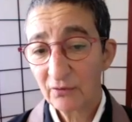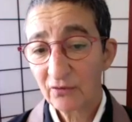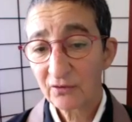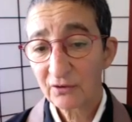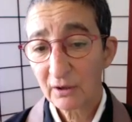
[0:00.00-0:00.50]

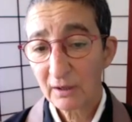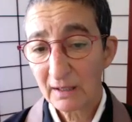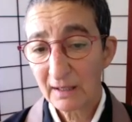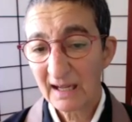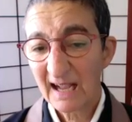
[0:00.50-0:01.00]
It's
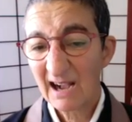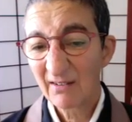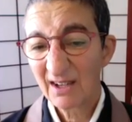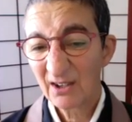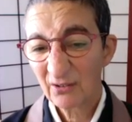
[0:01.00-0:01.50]
almost
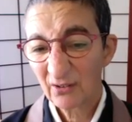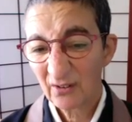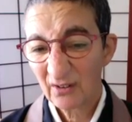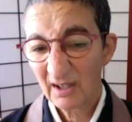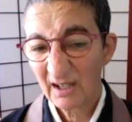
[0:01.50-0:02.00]
startling
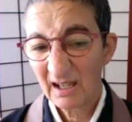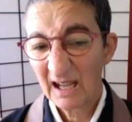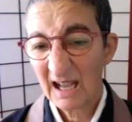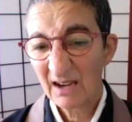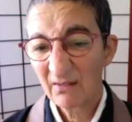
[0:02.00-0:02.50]
how
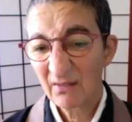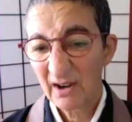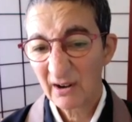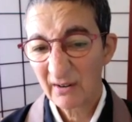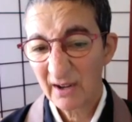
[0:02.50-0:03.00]

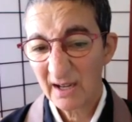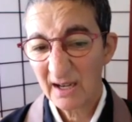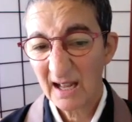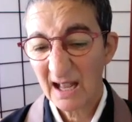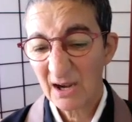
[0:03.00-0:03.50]
interesting and
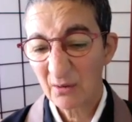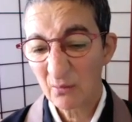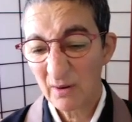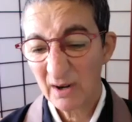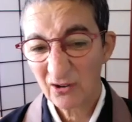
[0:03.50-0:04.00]

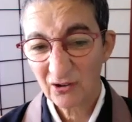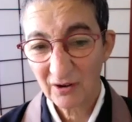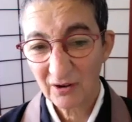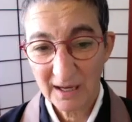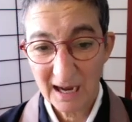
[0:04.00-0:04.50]
varied and
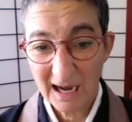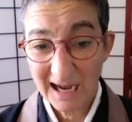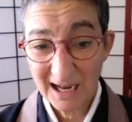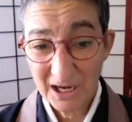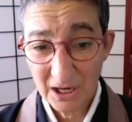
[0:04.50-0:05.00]

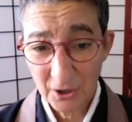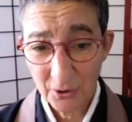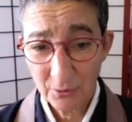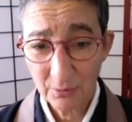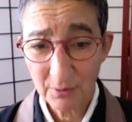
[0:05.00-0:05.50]
rich
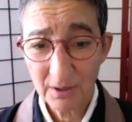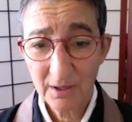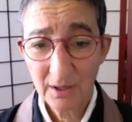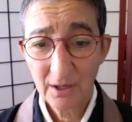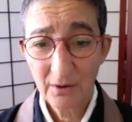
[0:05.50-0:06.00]
and
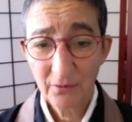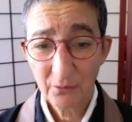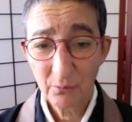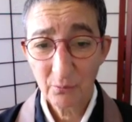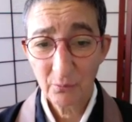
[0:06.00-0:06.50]

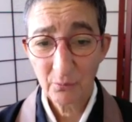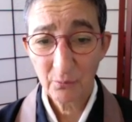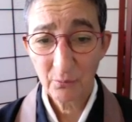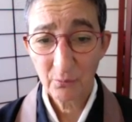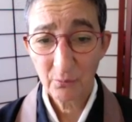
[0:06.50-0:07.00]
unknown
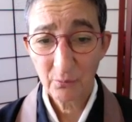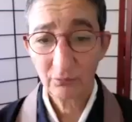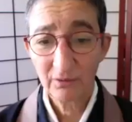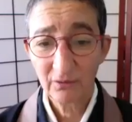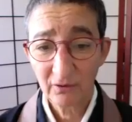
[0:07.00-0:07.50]
the
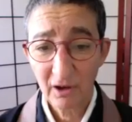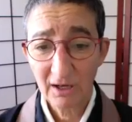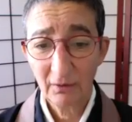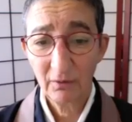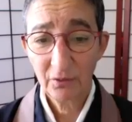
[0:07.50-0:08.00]
world
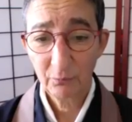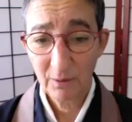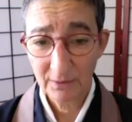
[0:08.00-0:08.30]
is when